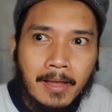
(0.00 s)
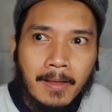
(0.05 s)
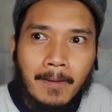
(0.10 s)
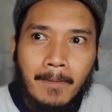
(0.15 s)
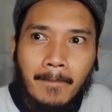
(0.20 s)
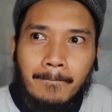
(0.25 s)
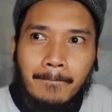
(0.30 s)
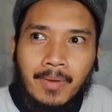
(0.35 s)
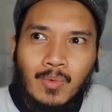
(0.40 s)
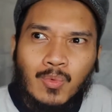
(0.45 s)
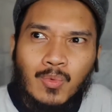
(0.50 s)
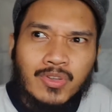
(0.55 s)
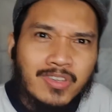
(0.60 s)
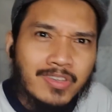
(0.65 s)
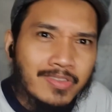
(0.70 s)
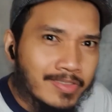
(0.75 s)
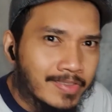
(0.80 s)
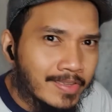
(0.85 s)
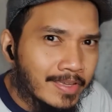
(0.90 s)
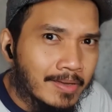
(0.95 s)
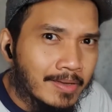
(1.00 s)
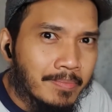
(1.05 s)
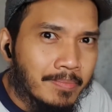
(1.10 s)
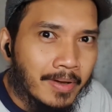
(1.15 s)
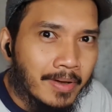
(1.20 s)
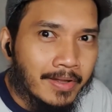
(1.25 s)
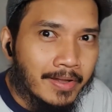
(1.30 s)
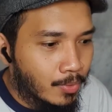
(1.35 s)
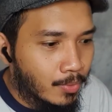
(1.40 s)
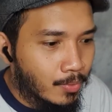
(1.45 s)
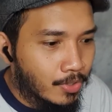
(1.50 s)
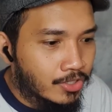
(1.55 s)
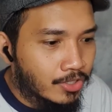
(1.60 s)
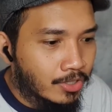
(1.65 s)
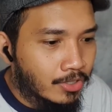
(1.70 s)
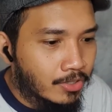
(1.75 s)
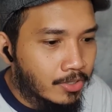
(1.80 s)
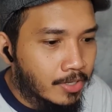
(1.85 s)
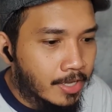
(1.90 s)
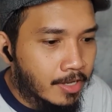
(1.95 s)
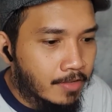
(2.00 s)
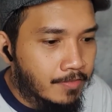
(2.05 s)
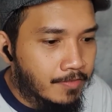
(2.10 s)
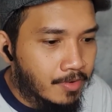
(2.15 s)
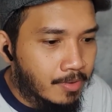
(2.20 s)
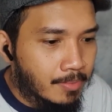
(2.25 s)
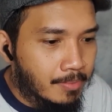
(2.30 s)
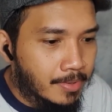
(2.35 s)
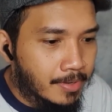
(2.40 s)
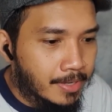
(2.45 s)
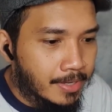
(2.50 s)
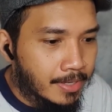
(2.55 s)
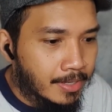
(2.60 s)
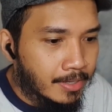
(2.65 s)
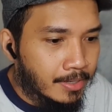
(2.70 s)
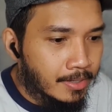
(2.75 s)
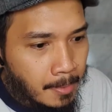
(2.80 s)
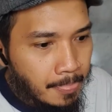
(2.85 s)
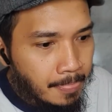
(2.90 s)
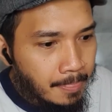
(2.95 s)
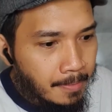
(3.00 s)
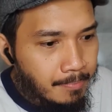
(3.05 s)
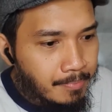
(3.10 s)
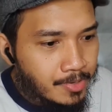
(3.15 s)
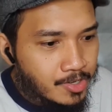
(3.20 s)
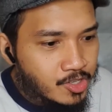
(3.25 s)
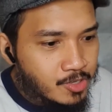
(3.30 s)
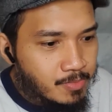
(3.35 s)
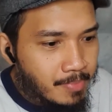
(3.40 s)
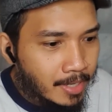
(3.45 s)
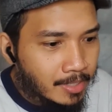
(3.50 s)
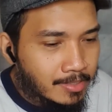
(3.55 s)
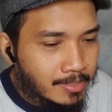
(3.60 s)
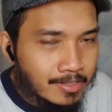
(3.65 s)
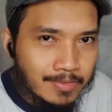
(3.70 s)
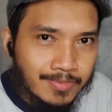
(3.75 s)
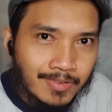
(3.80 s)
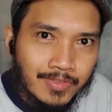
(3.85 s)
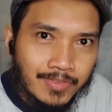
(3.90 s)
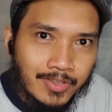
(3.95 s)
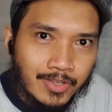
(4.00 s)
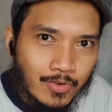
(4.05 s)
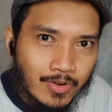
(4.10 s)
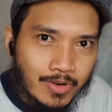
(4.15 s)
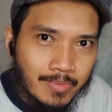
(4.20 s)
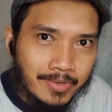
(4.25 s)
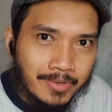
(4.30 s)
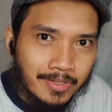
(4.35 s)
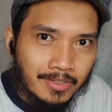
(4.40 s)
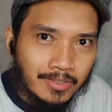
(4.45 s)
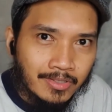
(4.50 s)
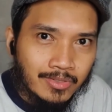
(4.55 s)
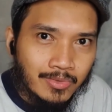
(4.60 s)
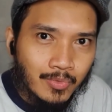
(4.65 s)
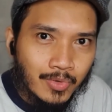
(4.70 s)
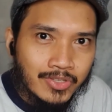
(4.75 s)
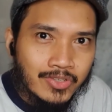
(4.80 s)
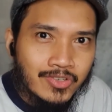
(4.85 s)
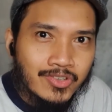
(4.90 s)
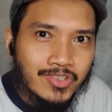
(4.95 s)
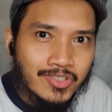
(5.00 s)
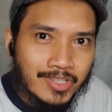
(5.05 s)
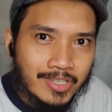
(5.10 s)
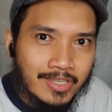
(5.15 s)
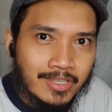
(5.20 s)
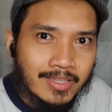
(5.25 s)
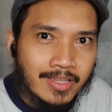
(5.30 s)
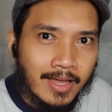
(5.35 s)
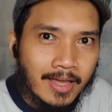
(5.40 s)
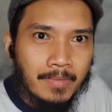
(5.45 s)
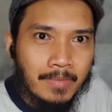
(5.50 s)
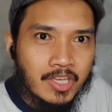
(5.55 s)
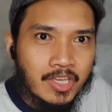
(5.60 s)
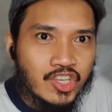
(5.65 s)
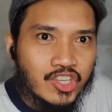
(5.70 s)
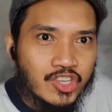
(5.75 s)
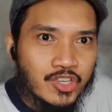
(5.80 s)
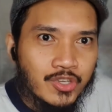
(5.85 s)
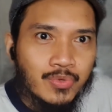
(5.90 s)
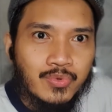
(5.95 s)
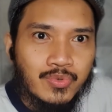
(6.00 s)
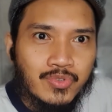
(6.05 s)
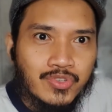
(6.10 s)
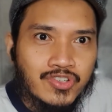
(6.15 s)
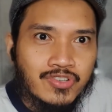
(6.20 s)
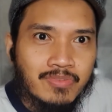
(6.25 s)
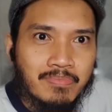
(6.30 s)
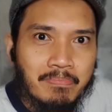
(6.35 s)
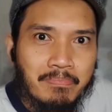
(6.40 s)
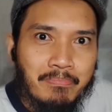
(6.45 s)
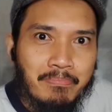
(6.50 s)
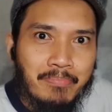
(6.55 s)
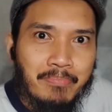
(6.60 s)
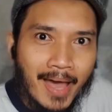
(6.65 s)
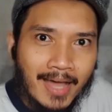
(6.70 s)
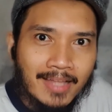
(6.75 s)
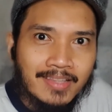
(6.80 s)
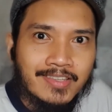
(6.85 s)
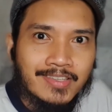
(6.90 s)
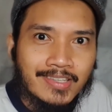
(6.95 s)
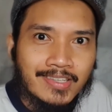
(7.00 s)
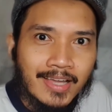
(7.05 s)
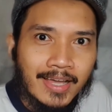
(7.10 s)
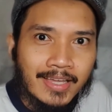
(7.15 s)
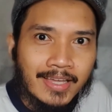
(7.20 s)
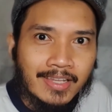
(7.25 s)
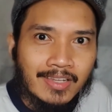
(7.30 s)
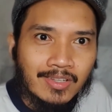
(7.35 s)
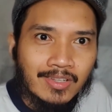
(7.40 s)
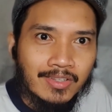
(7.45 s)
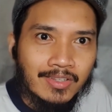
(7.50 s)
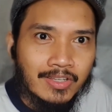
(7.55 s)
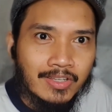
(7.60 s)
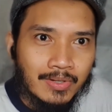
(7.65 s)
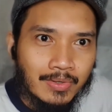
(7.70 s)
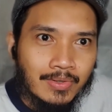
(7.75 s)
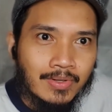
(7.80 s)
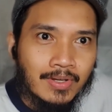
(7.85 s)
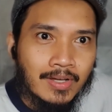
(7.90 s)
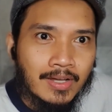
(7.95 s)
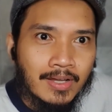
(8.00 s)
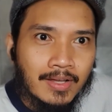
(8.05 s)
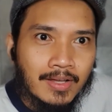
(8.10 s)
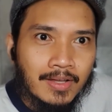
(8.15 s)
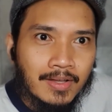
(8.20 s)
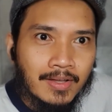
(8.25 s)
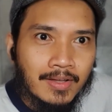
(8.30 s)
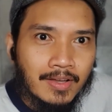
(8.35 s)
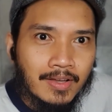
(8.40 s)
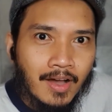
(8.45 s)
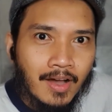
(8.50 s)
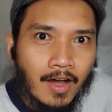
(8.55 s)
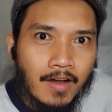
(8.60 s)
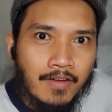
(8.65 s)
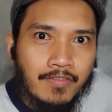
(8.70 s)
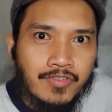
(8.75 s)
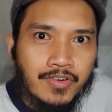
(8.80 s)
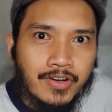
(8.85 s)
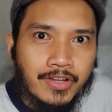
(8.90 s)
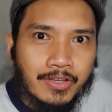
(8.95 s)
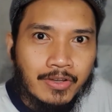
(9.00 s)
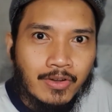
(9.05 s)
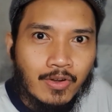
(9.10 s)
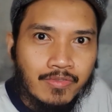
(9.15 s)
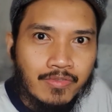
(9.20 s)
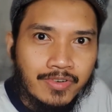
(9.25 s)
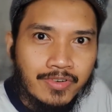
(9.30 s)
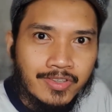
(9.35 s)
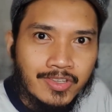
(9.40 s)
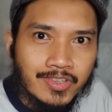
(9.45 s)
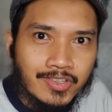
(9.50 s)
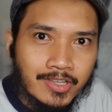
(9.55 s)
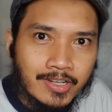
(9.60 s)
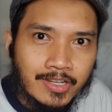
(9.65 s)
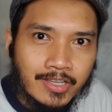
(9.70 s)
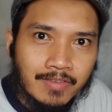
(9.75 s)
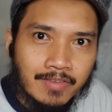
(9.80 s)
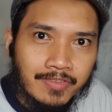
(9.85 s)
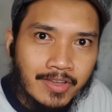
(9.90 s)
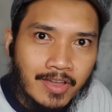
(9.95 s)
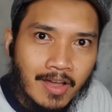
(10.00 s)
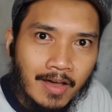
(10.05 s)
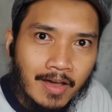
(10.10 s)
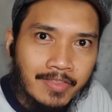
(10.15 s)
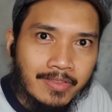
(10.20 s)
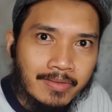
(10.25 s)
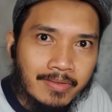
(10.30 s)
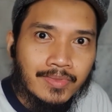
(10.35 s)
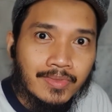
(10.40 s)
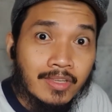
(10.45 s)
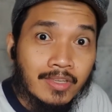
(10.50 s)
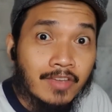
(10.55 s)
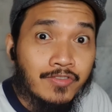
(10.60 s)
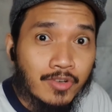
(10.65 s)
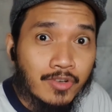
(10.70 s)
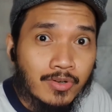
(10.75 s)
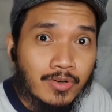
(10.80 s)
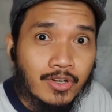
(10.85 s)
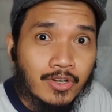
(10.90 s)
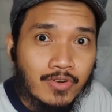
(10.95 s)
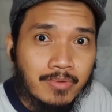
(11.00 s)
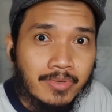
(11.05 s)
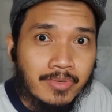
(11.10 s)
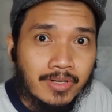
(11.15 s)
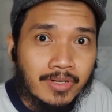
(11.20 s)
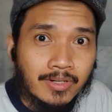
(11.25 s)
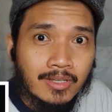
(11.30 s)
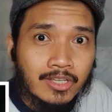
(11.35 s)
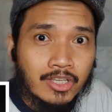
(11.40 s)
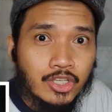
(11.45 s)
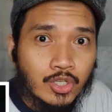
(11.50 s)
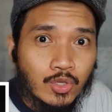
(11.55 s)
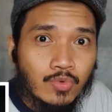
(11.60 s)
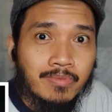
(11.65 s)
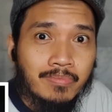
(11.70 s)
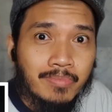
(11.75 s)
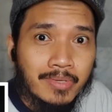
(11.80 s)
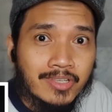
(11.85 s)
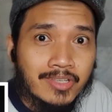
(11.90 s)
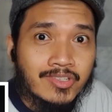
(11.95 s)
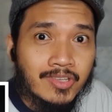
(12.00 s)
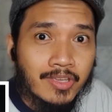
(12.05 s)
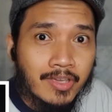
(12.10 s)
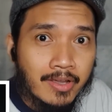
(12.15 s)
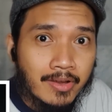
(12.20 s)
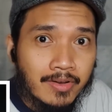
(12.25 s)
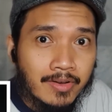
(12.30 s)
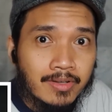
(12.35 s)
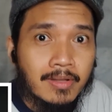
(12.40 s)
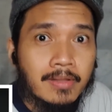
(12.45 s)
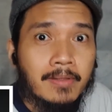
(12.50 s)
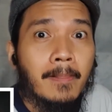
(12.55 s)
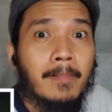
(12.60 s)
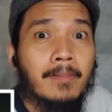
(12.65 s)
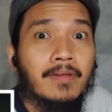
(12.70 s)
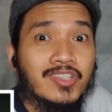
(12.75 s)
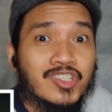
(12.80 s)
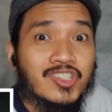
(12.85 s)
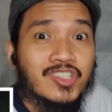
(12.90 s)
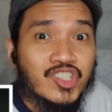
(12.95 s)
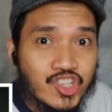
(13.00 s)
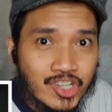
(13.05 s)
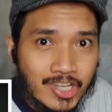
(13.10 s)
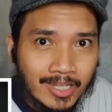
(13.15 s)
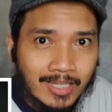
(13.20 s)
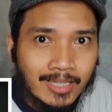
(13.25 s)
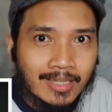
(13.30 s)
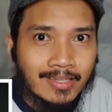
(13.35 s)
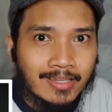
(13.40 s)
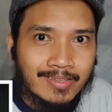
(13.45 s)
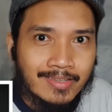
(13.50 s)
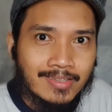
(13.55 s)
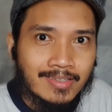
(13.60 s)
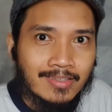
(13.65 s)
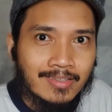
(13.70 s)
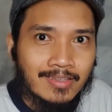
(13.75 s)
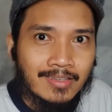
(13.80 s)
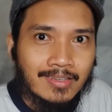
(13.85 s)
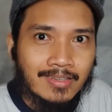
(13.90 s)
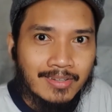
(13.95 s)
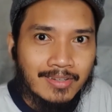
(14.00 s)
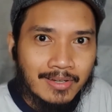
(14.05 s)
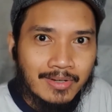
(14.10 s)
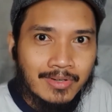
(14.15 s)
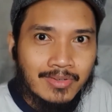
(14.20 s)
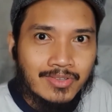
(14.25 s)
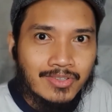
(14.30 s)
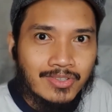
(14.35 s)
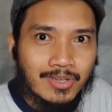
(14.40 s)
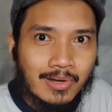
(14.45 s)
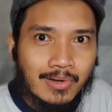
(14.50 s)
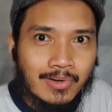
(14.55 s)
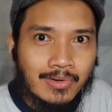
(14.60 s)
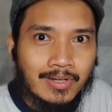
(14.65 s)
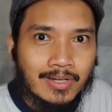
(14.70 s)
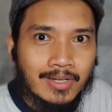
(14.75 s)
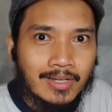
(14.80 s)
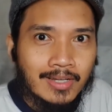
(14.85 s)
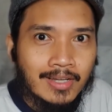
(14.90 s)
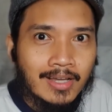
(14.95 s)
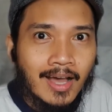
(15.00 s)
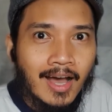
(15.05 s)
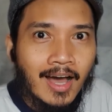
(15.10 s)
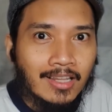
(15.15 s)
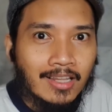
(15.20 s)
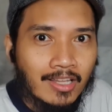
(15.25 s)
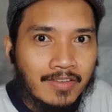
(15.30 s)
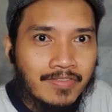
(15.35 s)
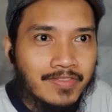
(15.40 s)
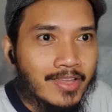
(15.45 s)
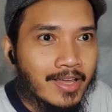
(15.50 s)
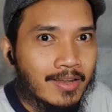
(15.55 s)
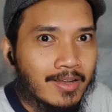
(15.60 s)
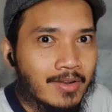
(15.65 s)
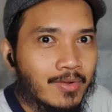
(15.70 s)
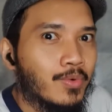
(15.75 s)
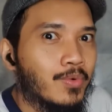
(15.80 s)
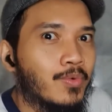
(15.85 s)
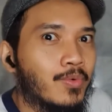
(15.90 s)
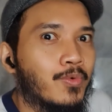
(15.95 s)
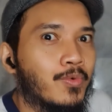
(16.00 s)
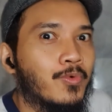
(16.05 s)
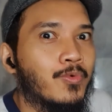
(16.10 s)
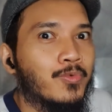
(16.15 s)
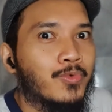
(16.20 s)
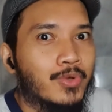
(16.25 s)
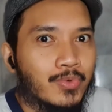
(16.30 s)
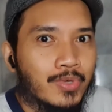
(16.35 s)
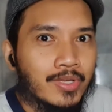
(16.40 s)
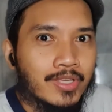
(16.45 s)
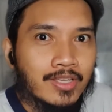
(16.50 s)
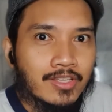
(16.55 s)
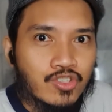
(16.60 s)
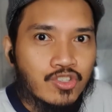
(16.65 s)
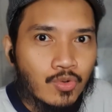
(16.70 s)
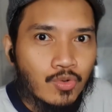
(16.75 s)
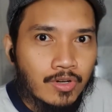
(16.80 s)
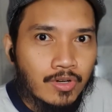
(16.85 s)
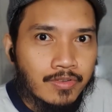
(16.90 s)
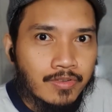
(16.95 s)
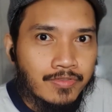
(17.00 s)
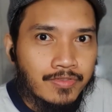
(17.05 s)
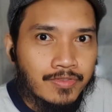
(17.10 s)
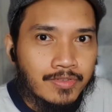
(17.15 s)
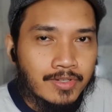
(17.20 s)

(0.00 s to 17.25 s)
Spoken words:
But when you think about it, when you look at it from the perspective of the criminals, when you see that huge bat sign, you know, hovering over the city of Gotham. If you're a criminal, you would be scared shitless, you know? So I love that we sort of...